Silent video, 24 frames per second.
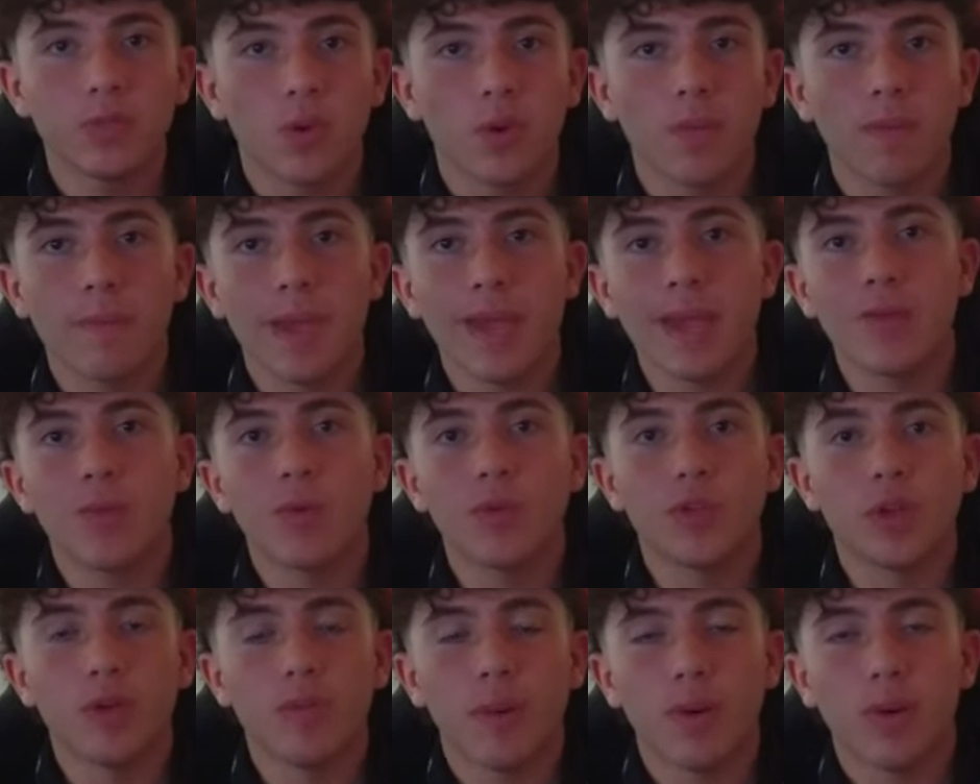We're made
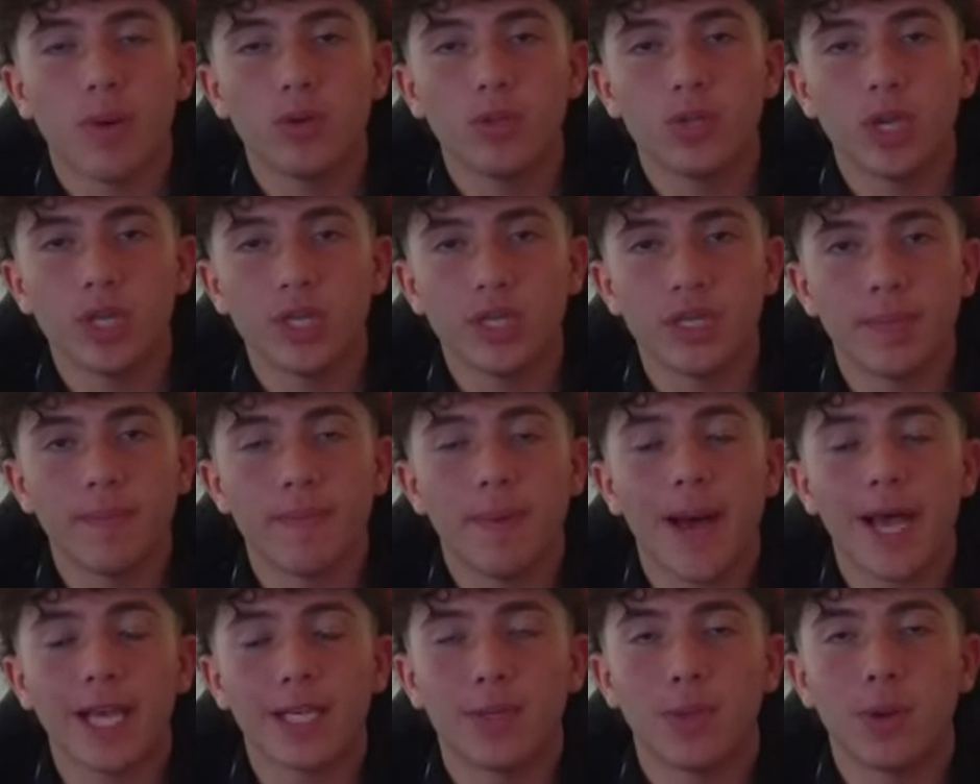with emotions. It's
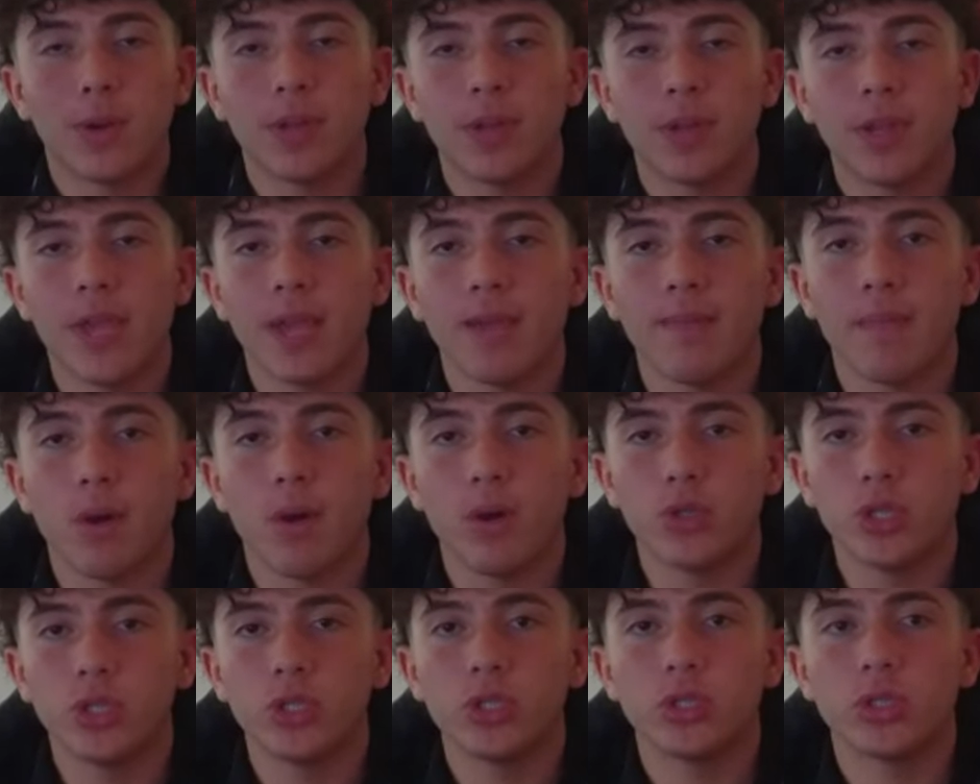impossible to take
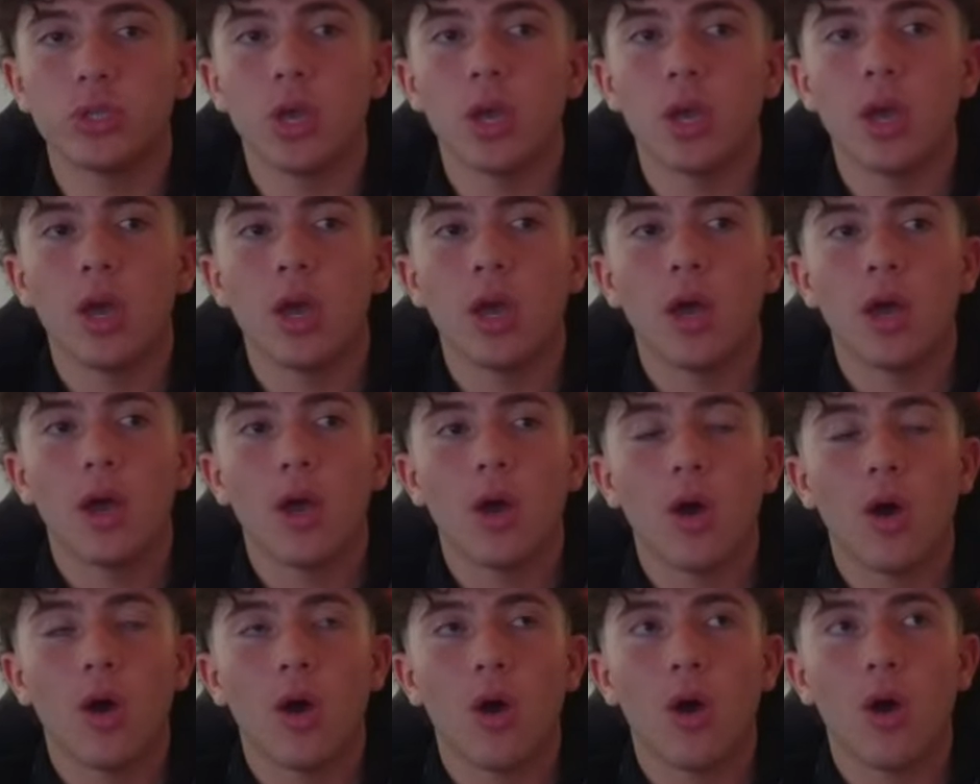emotions
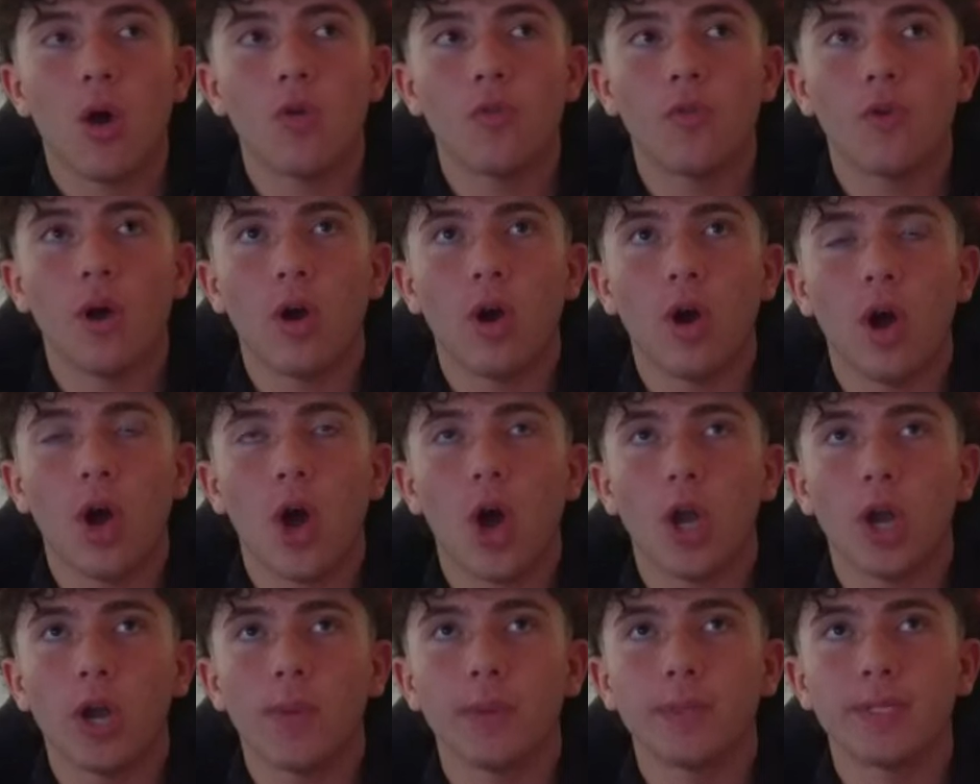
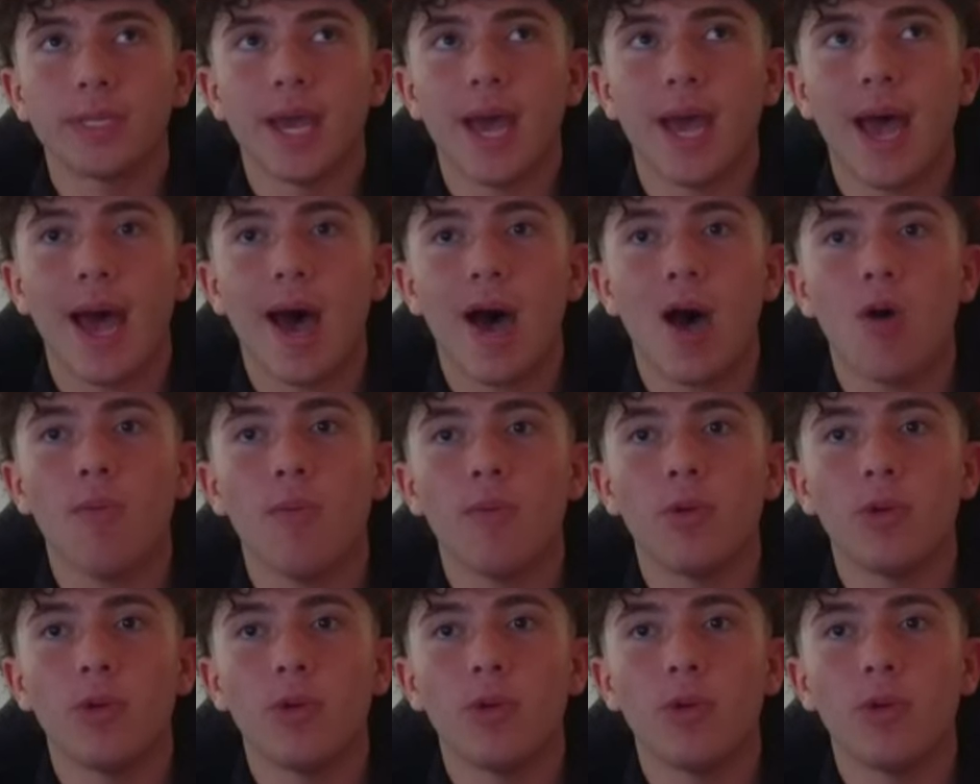100% out.